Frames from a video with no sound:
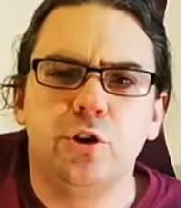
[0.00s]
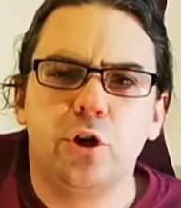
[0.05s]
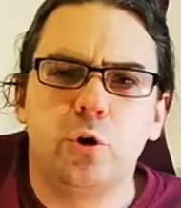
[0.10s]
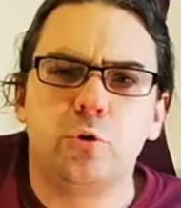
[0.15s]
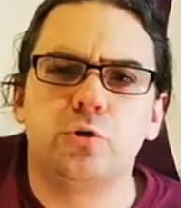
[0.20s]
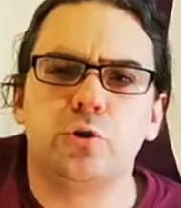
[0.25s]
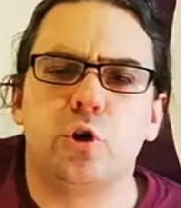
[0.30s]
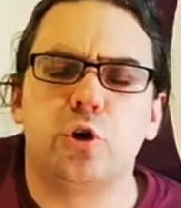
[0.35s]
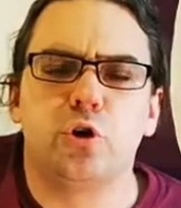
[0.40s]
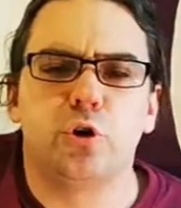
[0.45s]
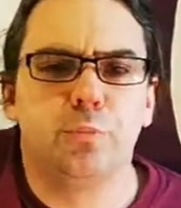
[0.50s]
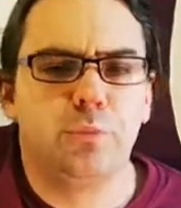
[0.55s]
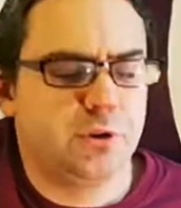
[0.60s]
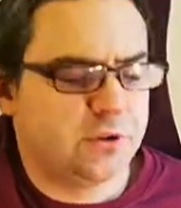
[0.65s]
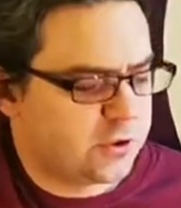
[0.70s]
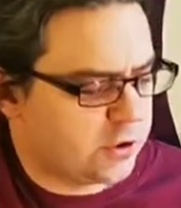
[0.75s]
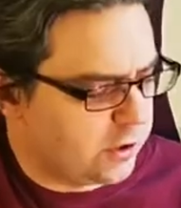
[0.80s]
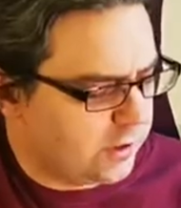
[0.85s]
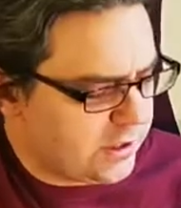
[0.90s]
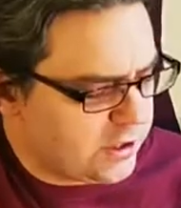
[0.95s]
note on a
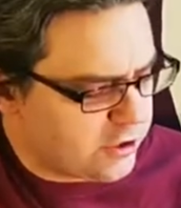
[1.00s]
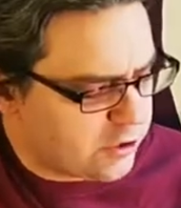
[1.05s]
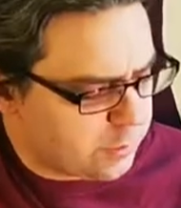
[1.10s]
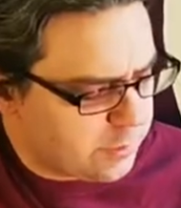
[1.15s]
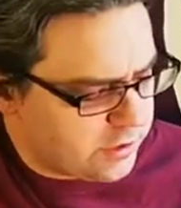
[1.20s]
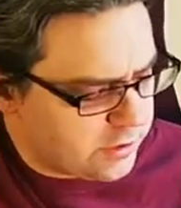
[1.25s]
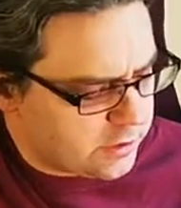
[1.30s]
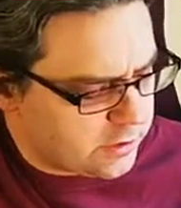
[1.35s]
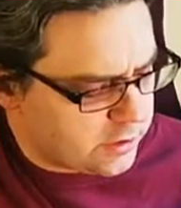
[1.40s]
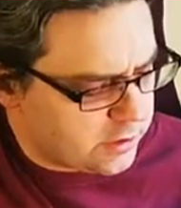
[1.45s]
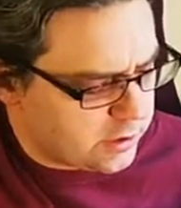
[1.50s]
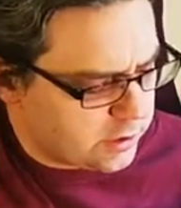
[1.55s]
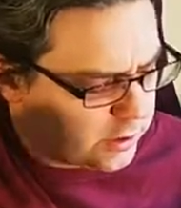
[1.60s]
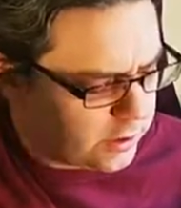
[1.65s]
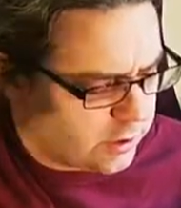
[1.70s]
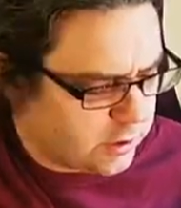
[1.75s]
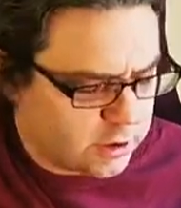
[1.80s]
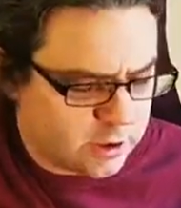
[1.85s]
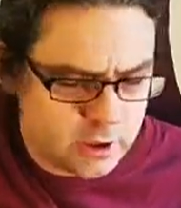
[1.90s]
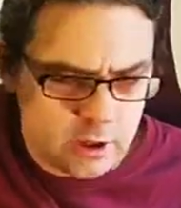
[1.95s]
musical instrument,
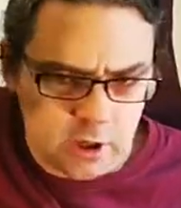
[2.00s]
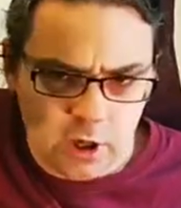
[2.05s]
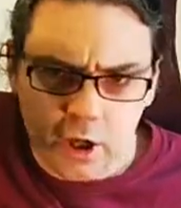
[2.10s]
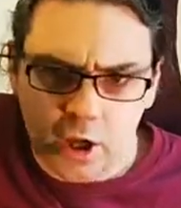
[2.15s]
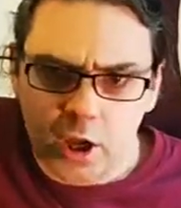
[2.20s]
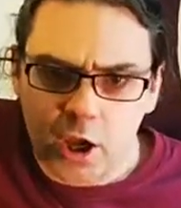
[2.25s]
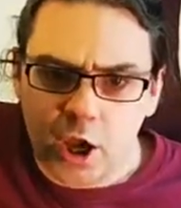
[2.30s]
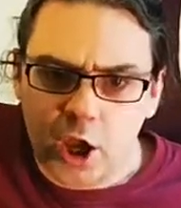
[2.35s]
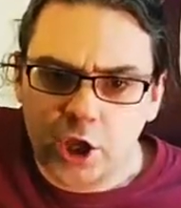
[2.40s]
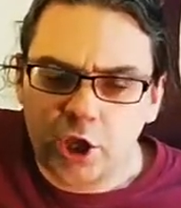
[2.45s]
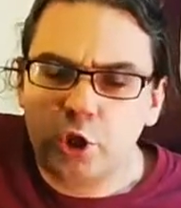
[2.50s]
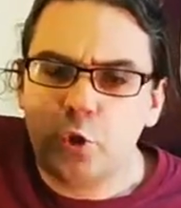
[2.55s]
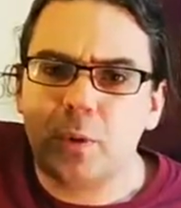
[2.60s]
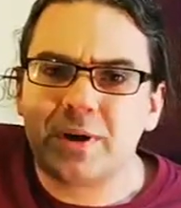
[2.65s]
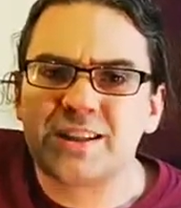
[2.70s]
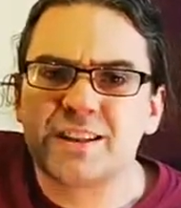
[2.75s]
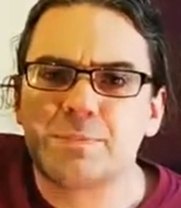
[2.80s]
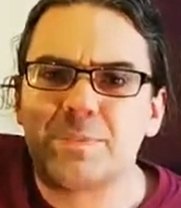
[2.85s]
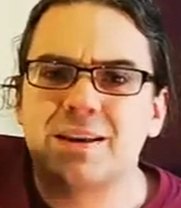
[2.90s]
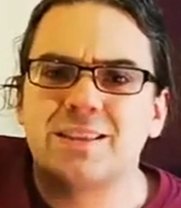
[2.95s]
you
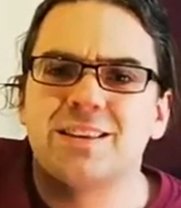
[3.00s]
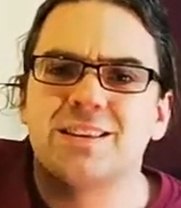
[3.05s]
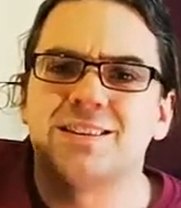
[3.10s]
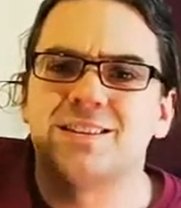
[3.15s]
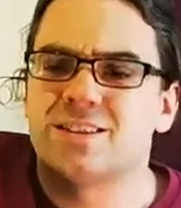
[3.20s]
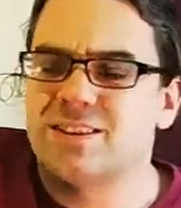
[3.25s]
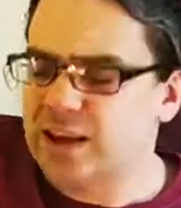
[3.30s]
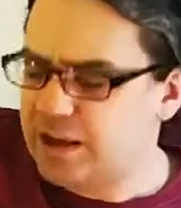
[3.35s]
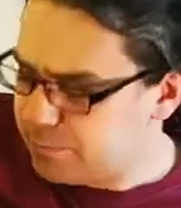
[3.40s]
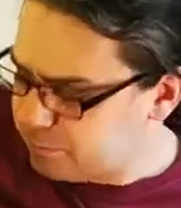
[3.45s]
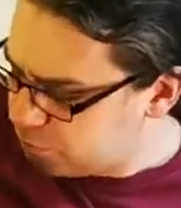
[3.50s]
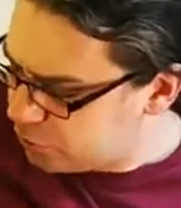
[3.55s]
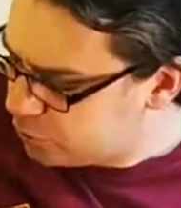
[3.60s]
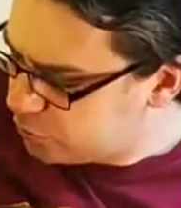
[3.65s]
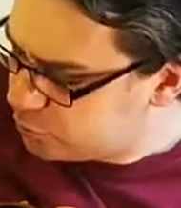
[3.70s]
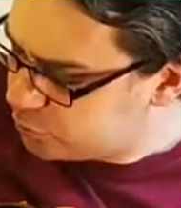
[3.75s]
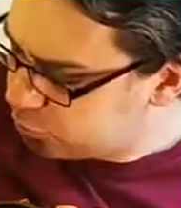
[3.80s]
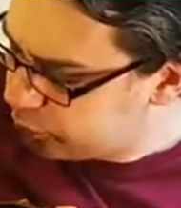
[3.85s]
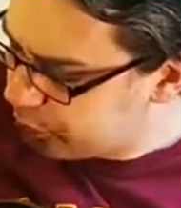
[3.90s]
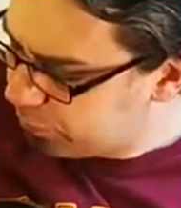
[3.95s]
expect the same
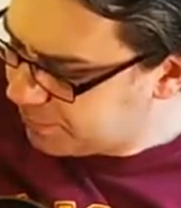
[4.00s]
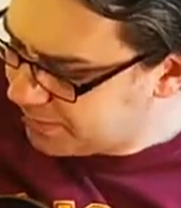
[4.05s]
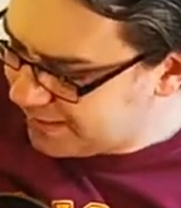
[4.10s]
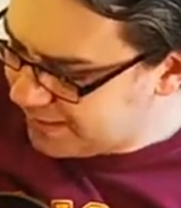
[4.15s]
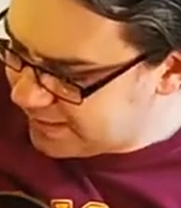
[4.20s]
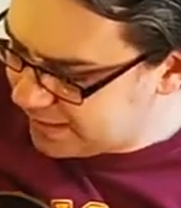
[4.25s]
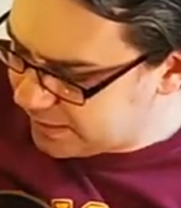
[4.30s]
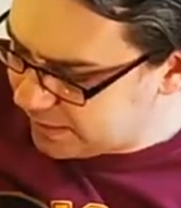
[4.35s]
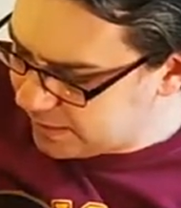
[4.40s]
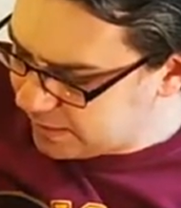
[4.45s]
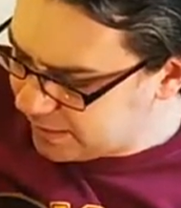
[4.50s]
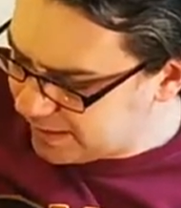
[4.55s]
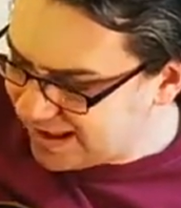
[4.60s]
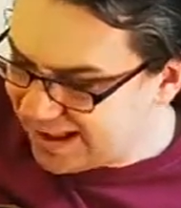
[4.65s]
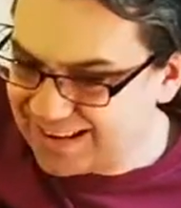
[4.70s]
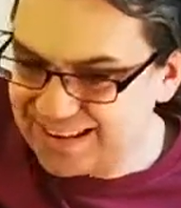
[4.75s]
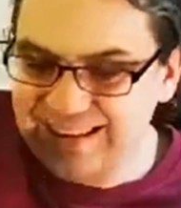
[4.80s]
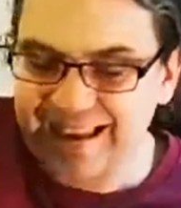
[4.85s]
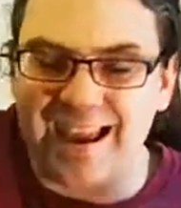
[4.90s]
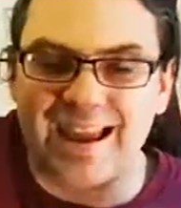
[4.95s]
note to appear
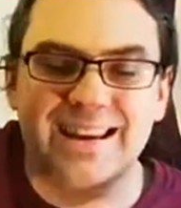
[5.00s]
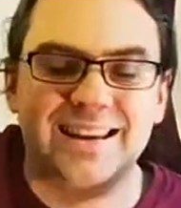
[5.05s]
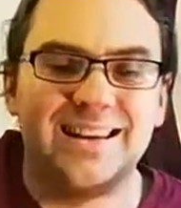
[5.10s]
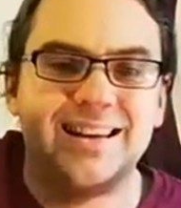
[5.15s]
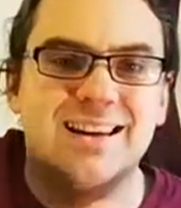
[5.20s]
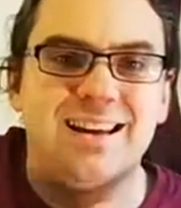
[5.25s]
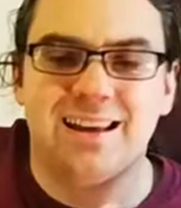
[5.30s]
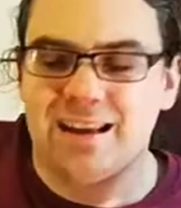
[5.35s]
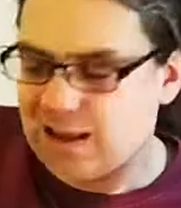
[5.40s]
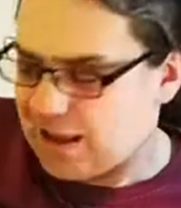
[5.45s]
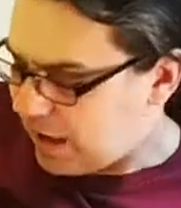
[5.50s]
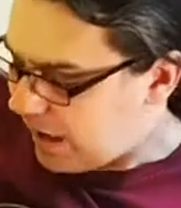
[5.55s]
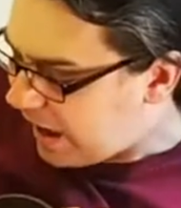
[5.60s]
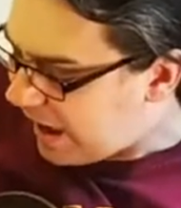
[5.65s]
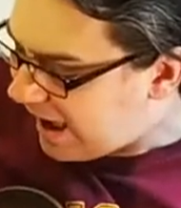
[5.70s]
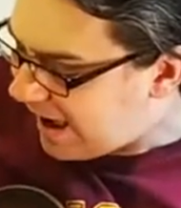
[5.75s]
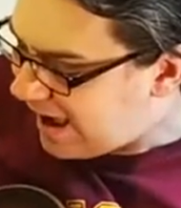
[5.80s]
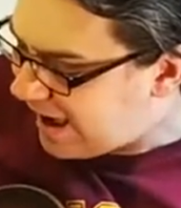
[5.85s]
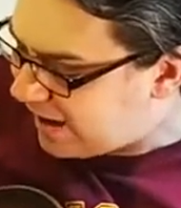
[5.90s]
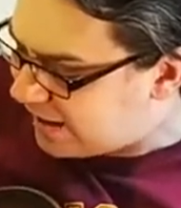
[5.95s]
again
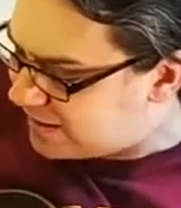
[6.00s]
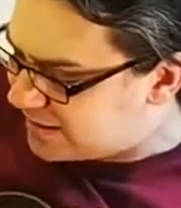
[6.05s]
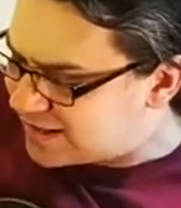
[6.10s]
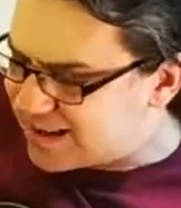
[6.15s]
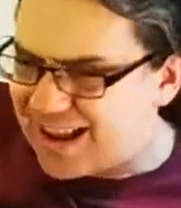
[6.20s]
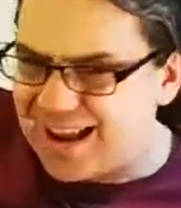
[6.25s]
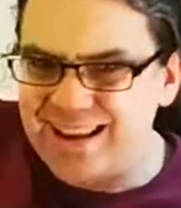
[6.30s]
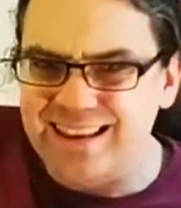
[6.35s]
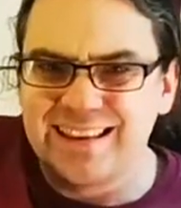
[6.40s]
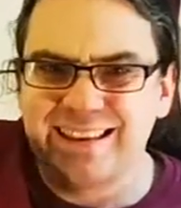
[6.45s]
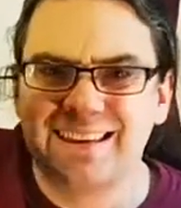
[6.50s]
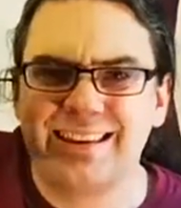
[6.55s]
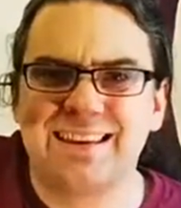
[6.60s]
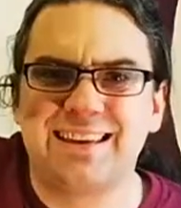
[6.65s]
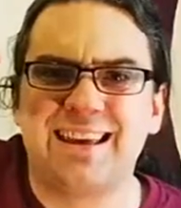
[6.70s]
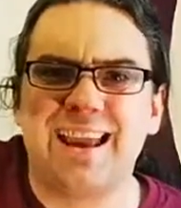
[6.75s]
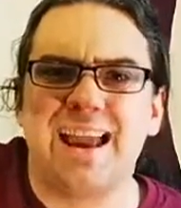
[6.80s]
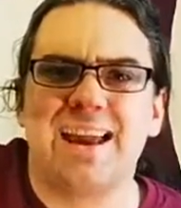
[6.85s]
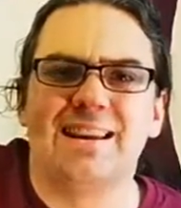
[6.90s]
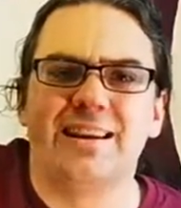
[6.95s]
and
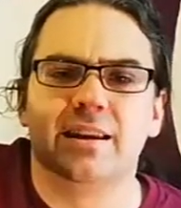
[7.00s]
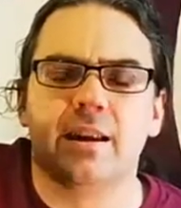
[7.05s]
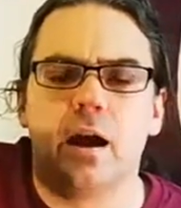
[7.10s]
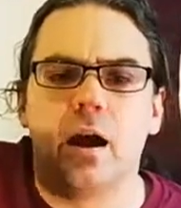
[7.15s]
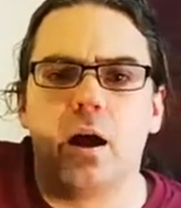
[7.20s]
again.